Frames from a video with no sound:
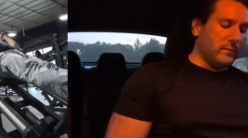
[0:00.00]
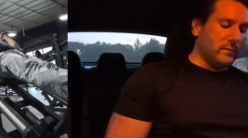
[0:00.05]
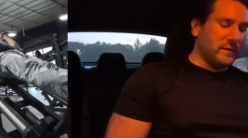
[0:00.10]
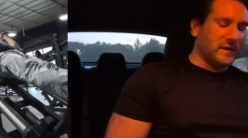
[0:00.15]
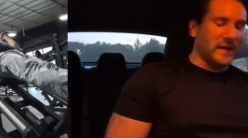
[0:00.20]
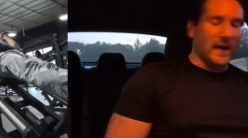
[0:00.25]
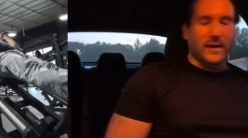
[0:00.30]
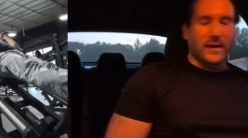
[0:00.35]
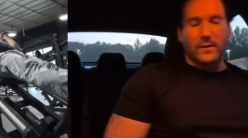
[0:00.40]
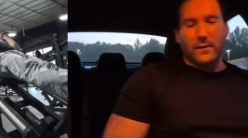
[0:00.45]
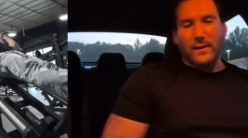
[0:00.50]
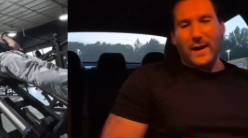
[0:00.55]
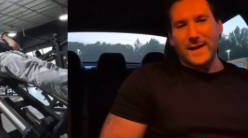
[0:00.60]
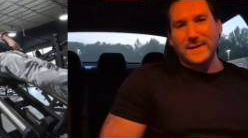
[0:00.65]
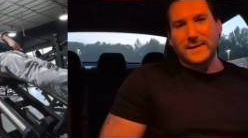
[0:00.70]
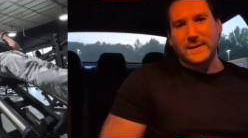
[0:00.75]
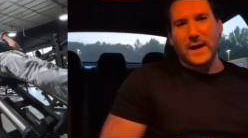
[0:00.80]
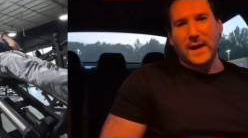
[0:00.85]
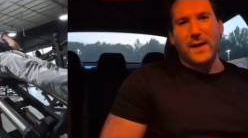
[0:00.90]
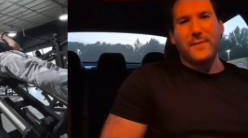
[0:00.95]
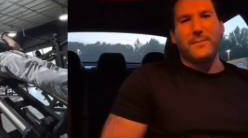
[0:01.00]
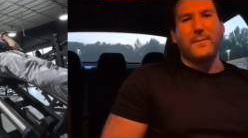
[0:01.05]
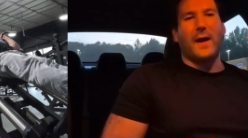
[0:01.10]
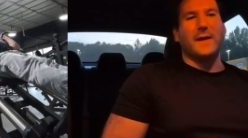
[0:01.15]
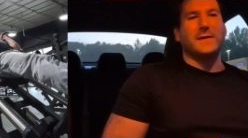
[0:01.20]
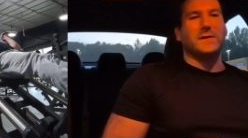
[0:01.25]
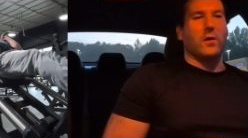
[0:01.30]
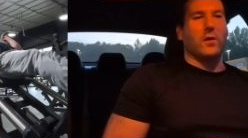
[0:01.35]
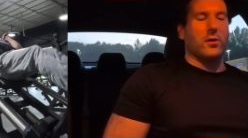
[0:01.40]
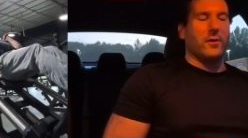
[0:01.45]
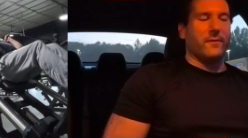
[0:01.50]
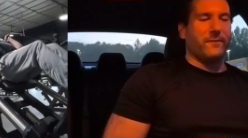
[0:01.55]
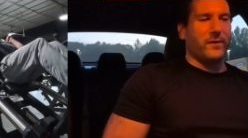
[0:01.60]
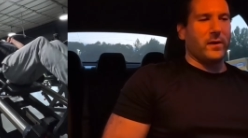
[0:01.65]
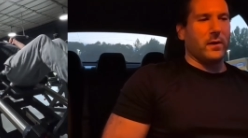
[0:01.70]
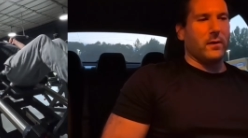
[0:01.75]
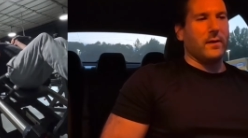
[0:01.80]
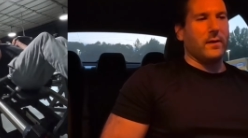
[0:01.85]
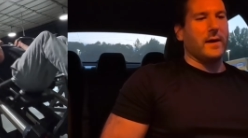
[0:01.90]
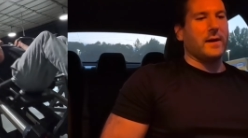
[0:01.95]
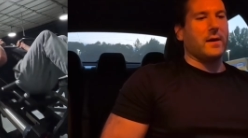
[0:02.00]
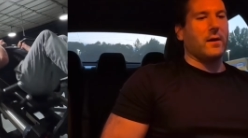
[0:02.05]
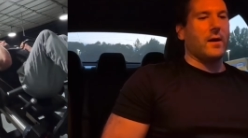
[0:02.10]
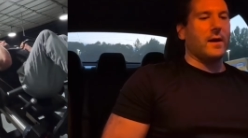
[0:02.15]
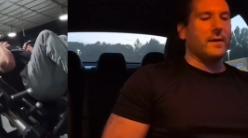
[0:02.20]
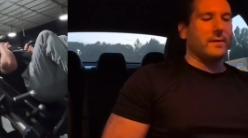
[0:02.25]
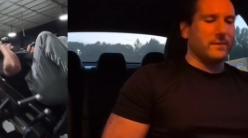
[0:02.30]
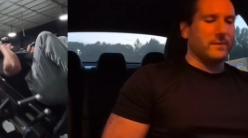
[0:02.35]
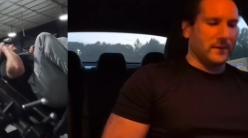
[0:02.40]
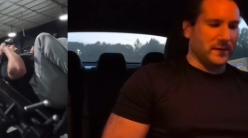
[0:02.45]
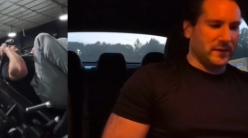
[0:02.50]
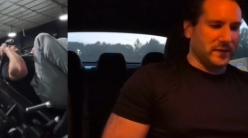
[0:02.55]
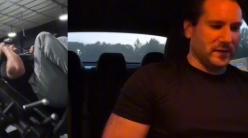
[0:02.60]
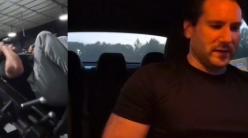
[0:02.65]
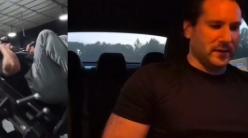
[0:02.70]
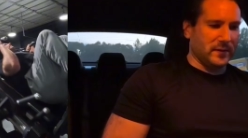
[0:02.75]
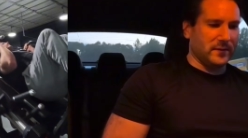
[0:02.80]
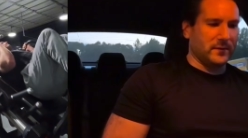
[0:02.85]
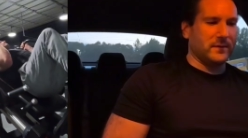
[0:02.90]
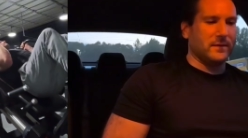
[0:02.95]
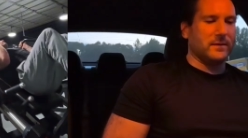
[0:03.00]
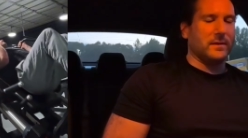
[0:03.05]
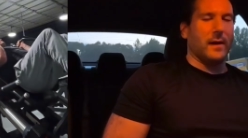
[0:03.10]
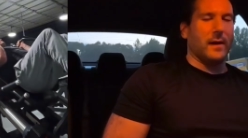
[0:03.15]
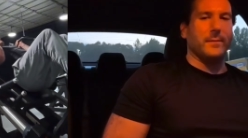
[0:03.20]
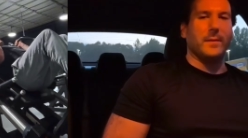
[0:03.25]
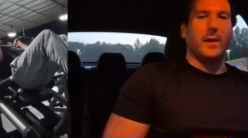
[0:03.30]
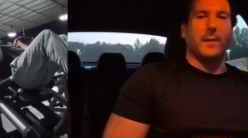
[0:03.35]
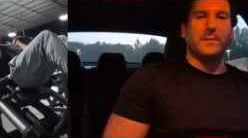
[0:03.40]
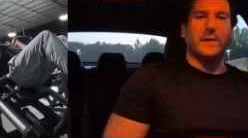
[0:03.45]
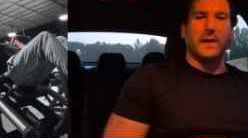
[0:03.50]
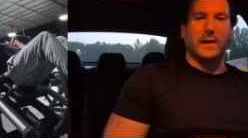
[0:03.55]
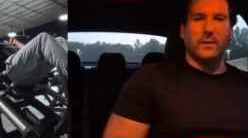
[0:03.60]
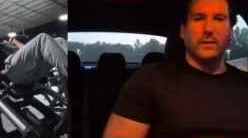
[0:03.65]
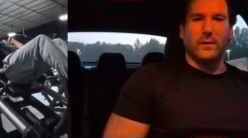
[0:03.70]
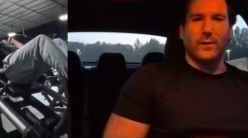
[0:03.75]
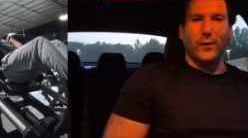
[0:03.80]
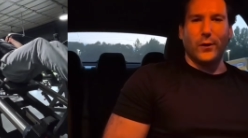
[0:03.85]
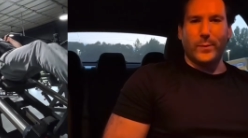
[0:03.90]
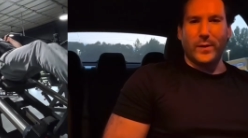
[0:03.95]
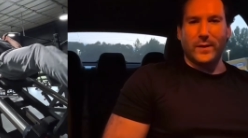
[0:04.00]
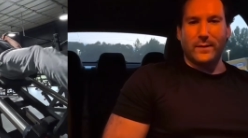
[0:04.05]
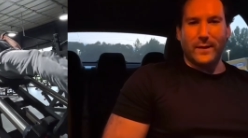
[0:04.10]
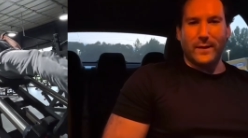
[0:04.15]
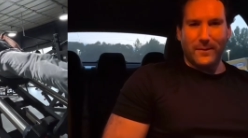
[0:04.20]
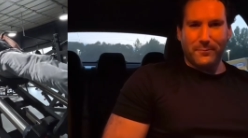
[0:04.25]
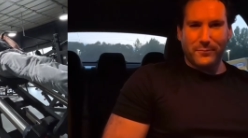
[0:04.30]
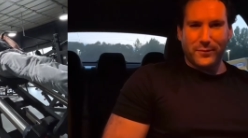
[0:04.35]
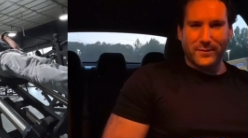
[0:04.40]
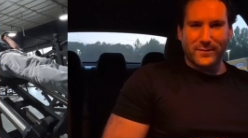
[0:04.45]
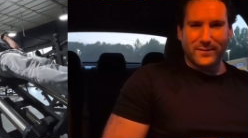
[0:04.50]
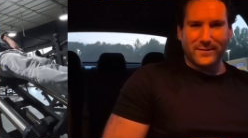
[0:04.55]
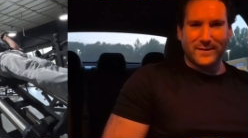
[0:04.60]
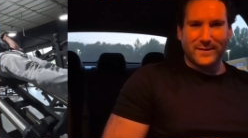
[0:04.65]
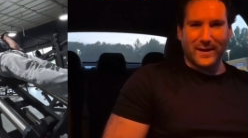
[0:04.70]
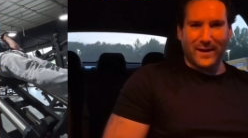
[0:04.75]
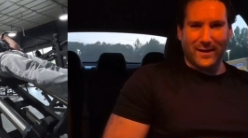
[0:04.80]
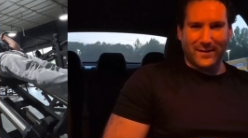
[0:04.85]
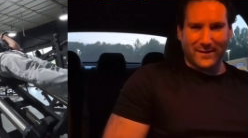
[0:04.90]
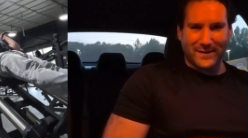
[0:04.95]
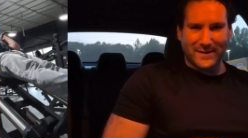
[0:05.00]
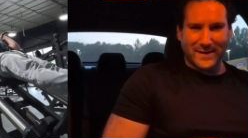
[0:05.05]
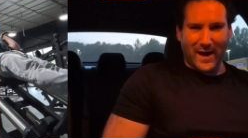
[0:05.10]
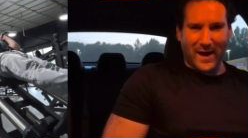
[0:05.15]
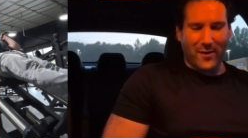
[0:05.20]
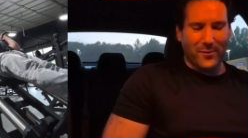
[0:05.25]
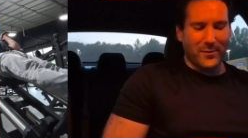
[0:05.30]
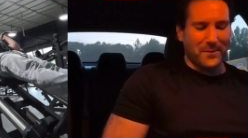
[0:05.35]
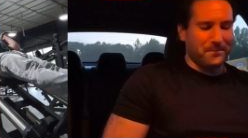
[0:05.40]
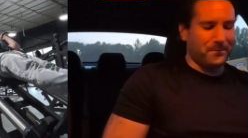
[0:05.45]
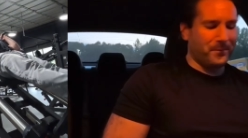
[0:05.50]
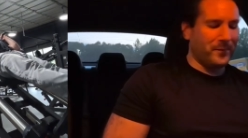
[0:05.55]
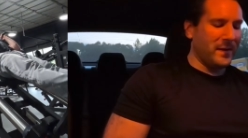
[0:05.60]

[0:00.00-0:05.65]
second to last set, I started feeling like, all right, I'm digging a little bit deep to get these out.